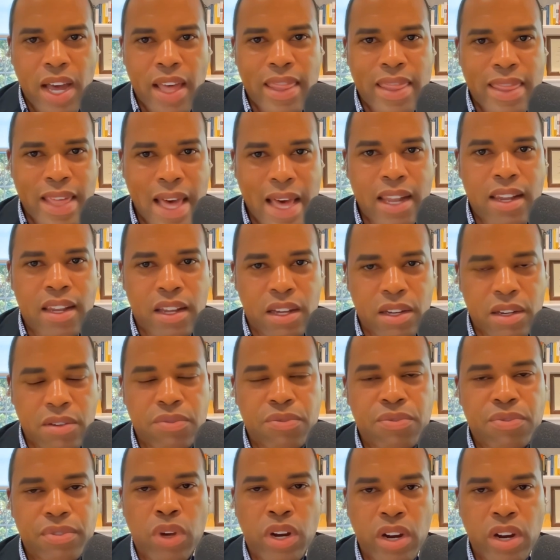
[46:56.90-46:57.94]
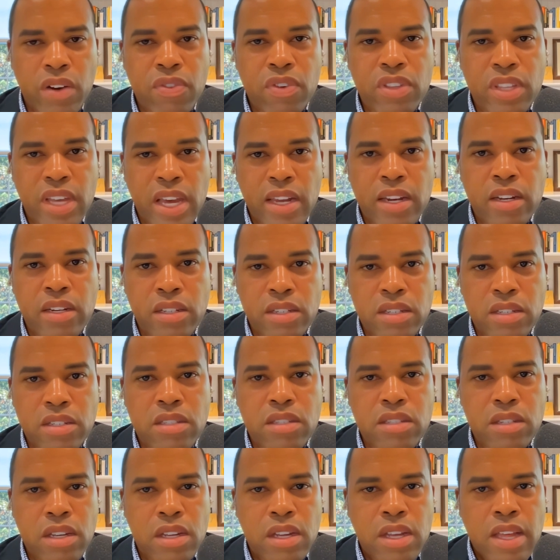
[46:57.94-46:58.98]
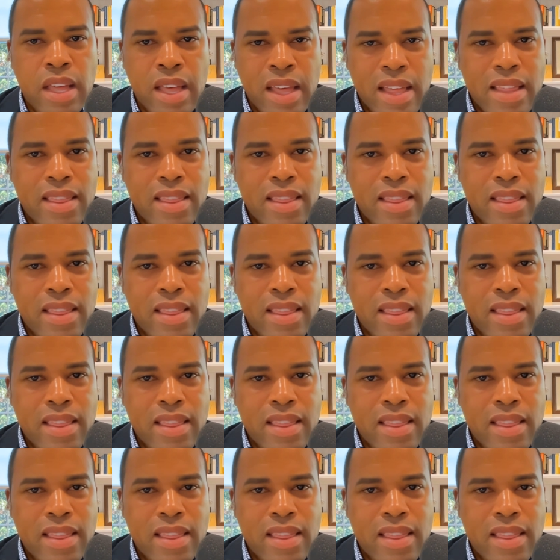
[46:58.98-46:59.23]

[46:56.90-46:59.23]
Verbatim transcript: find that love, whatever that is,